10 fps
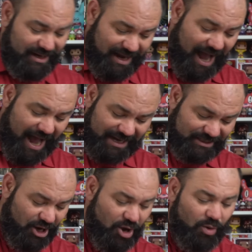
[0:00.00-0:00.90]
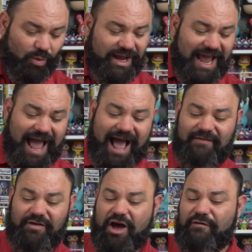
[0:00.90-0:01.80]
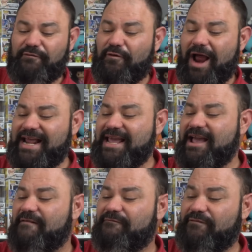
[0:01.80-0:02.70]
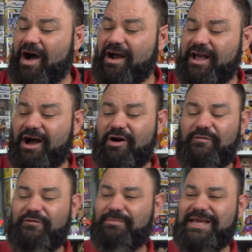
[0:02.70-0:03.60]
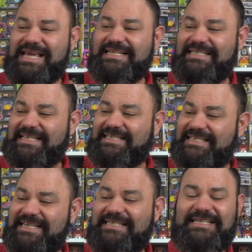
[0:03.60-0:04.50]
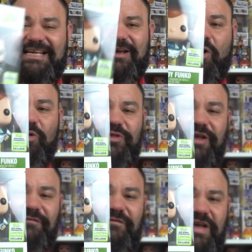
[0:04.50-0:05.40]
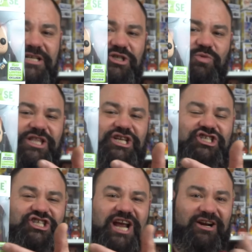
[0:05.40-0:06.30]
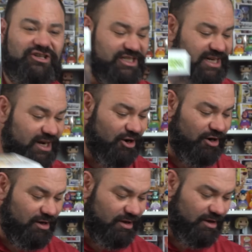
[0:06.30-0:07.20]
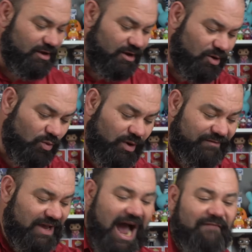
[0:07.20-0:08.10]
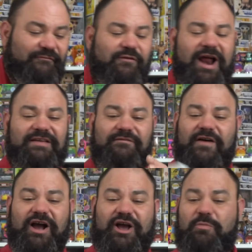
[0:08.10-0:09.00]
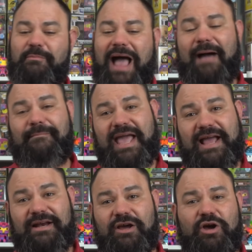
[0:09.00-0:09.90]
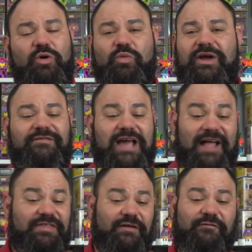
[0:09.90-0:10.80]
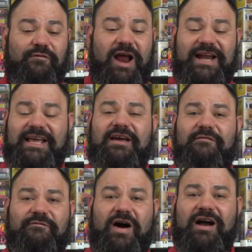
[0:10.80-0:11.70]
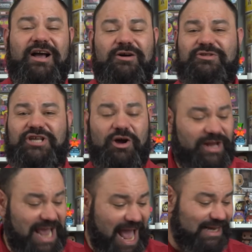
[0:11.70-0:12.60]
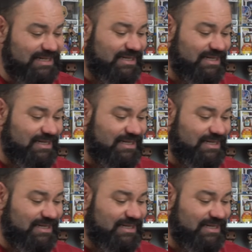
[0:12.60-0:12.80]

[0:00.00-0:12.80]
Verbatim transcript: Guys, we have Freddy Funko from ECCC holding the fish with the shared sticker. We've got Freddy Funko Batman. We've got the Freddy Funko Zodiac